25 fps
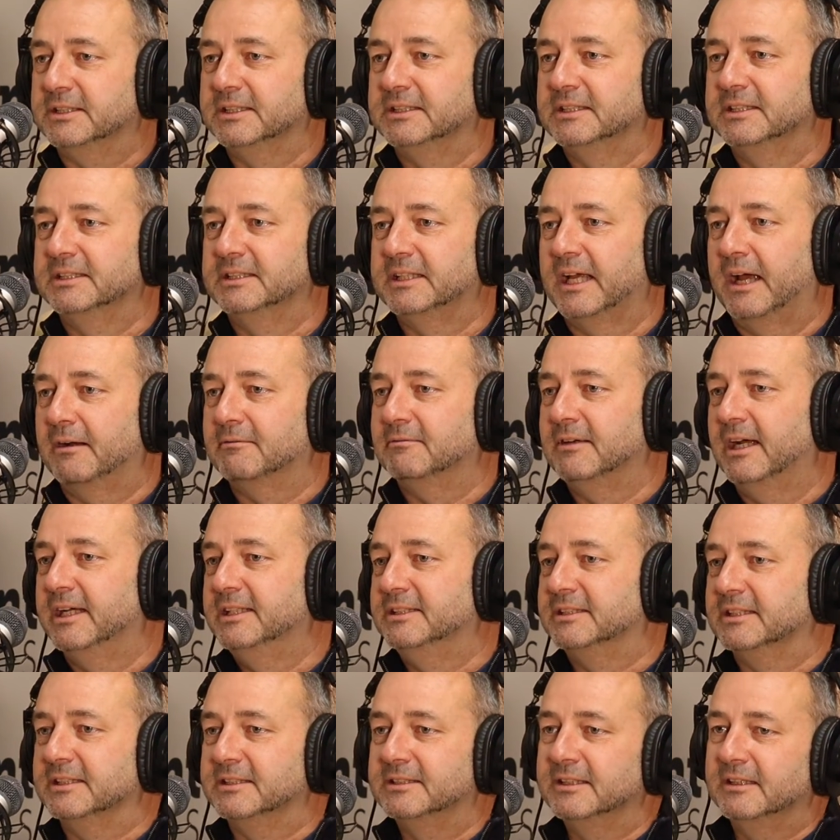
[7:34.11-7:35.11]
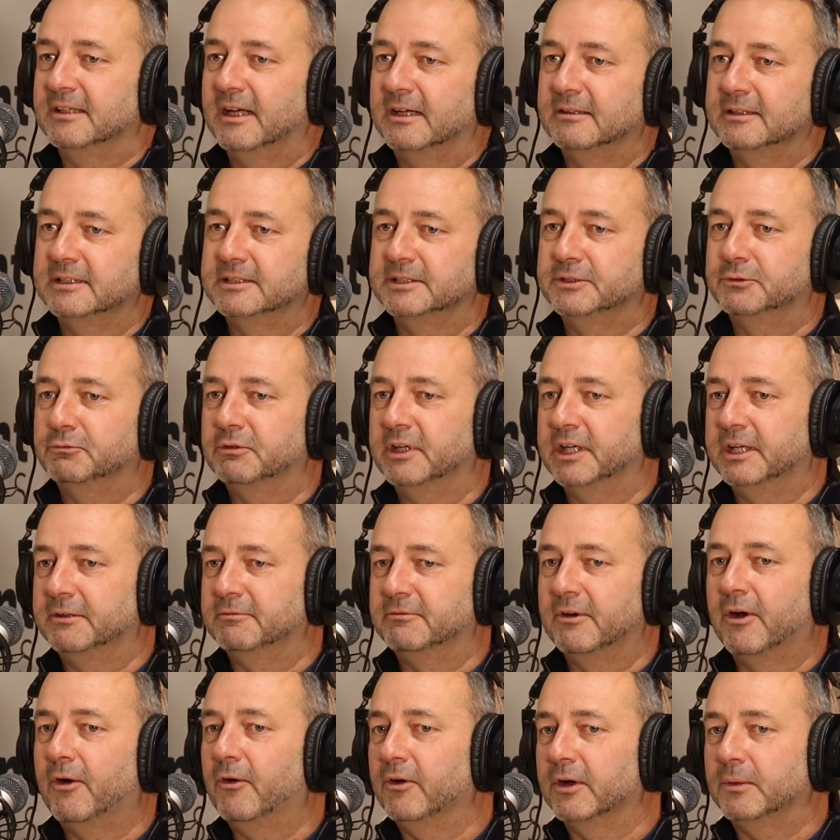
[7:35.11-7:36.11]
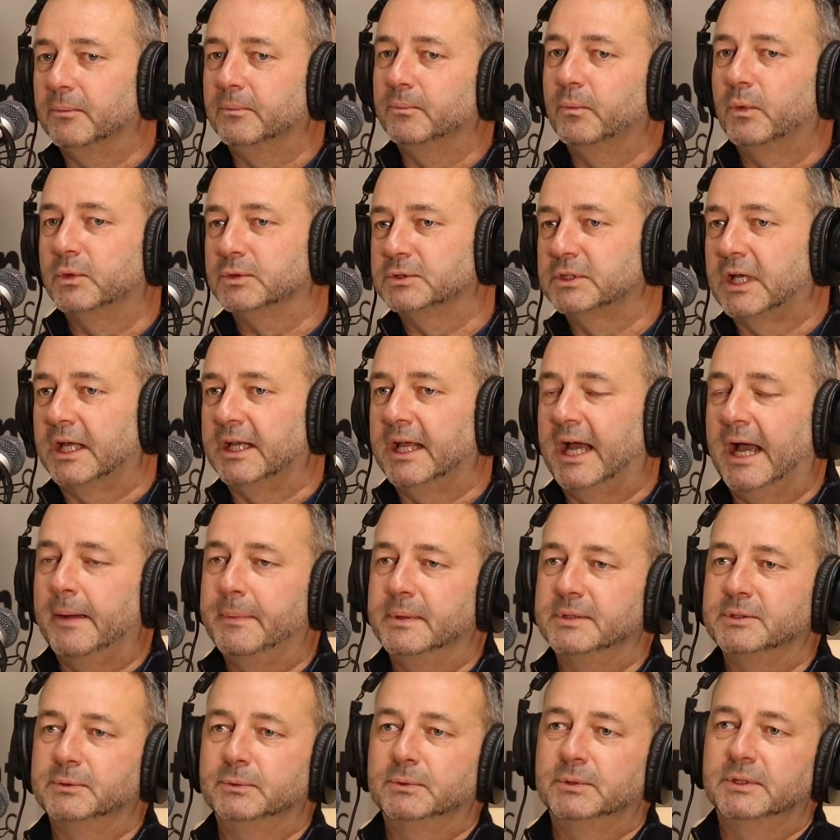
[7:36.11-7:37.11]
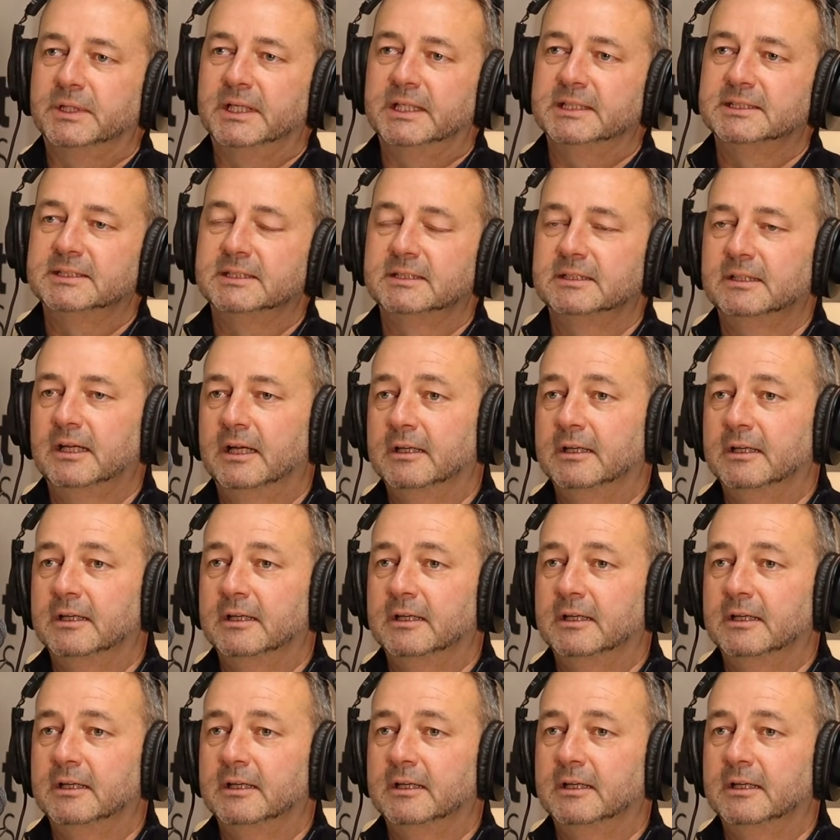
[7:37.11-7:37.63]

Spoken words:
This is outrageous. This is really wrong. And what's going to happen to all of this?